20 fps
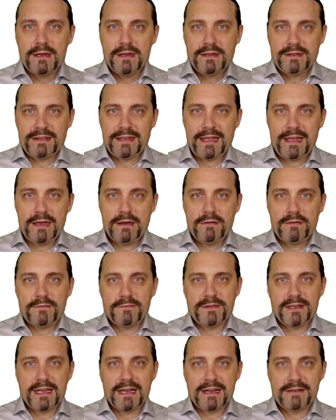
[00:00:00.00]
There we
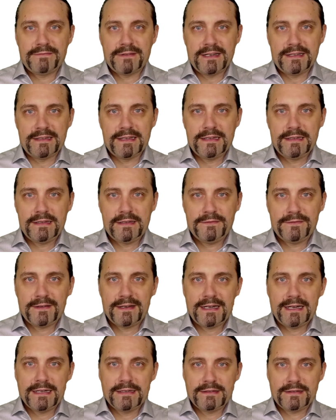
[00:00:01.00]
have
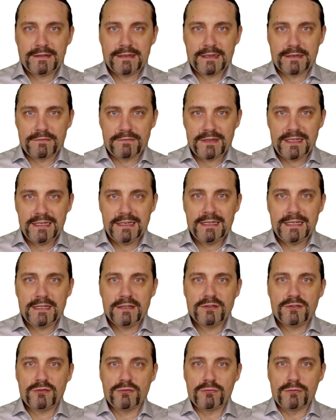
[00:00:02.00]
identified that we need
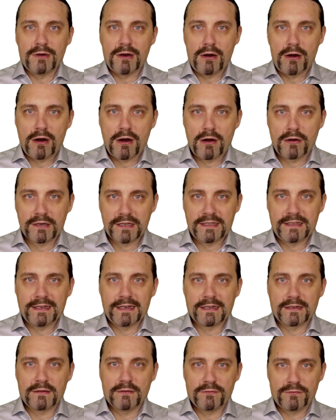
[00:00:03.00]
to
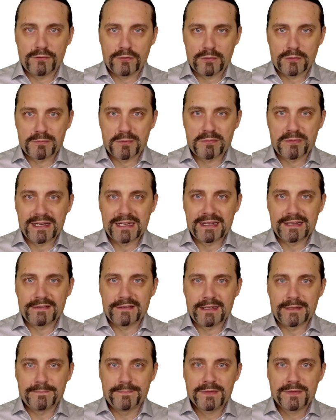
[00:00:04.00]
architect for probability.
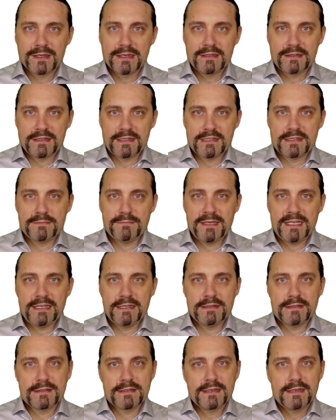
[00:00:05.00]
This
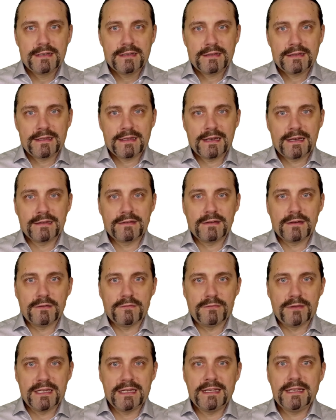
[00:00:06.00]
means that
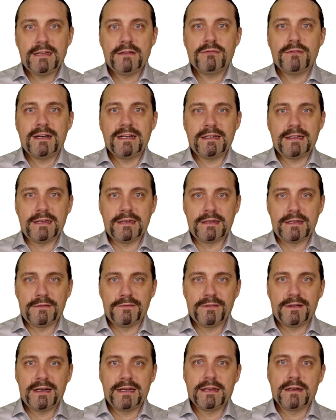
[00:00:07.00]
we need to
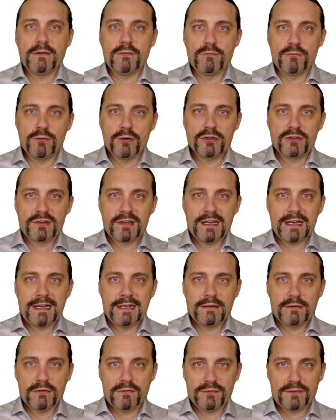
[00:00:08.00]
identify what kind
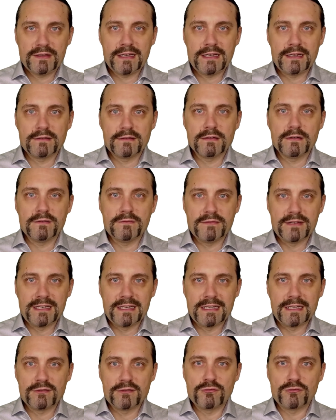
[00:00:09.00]
of data we
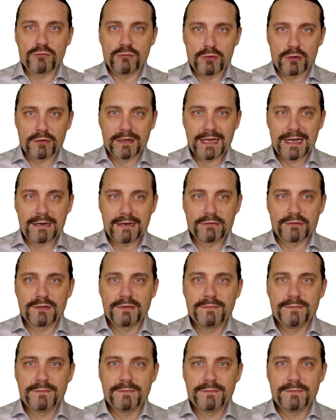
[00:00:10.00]
need to log out.